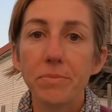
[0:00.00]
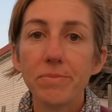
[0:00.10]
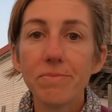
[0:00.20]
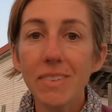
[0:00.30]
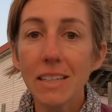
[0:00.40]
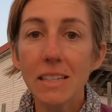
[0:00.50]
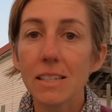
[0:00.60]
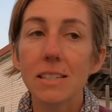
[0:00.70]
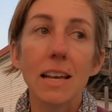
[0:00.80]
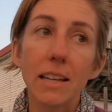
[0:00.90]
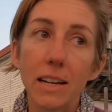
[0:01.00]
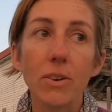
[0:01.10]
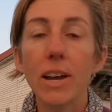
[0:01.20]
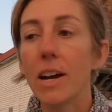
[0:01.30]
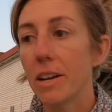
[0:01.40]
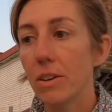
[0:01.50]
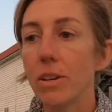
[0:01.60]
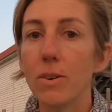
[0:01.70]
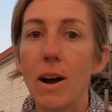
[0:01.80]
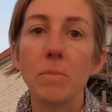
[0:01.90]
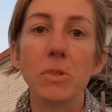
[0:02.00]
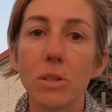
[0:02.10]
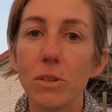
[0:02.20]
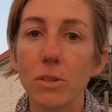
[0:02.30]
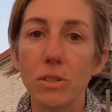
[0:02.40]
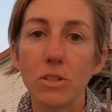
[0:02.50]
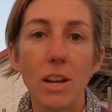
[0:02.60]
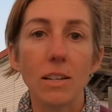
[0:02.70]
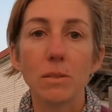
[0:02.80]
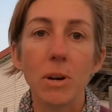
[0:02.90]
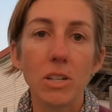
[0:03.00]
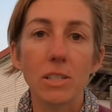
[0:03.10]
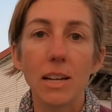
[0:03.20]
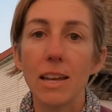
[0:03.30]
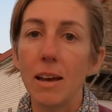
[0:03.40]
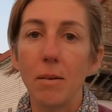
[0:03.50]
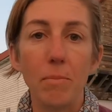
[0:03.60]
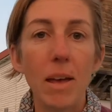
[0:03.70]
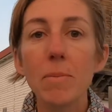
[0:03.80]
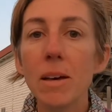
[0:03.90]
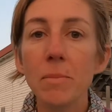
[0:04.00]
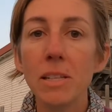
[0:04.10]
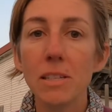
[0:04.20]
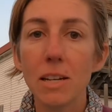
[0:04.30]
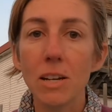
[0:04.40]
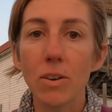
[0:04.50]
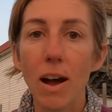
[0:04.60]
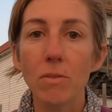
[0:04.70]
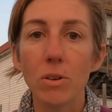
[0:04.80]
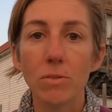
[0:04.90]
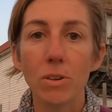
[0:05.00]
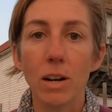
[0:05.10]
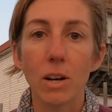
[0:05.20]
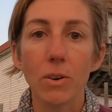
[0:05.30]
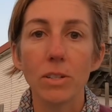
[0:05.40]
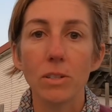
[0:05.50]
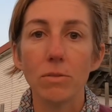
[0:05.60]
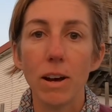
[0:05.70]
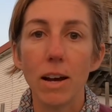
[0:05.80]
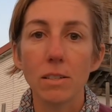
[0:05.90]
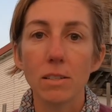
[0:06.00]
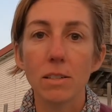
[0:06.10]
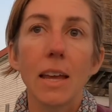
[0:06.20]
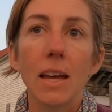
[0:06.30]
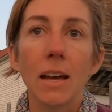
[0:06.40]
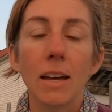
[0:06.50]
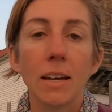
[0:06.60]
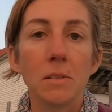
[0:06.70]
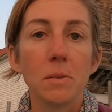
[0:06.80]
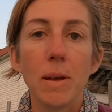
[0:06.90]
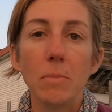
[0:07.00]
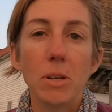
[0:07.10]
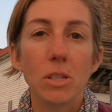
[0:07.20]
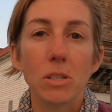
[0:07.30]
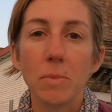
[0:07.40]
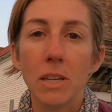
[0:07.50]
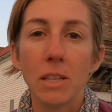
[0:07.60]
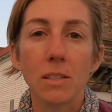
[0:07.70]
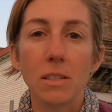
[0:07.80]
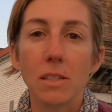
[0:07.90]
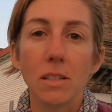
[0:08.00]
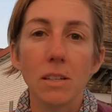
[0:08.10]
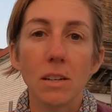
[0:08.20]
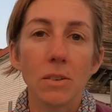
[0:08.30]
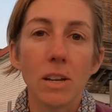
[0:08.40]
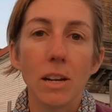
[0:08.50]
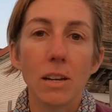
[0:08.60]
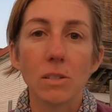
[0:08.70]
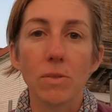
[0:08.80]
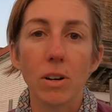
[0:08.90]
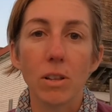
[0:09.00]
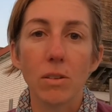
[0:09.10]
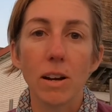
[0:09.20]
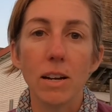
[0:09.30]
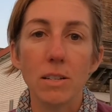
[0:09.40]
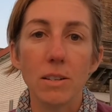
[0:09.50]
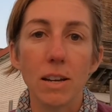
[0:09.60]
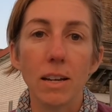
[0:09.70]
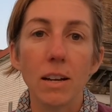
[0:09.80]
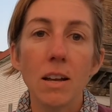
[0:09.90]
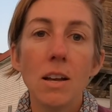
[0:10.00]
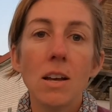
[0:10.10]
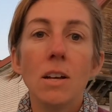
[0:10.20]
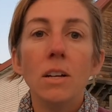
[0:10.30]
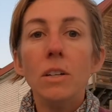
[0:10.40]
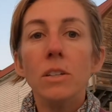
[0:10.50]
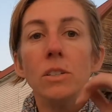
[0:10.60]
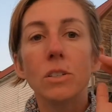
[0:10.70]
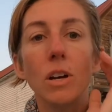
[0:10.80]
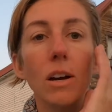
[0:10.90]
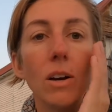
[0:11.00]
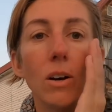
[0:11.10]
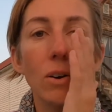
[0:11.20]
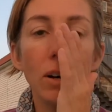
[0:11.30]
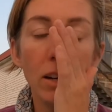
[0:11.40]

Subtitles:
needs to say, like, okay, I hear you, I'm scooched as much as I can. Maybe that means hitting gravel if you're not going too fast. And maybe it just means, you know, getting as far to the right as you can. So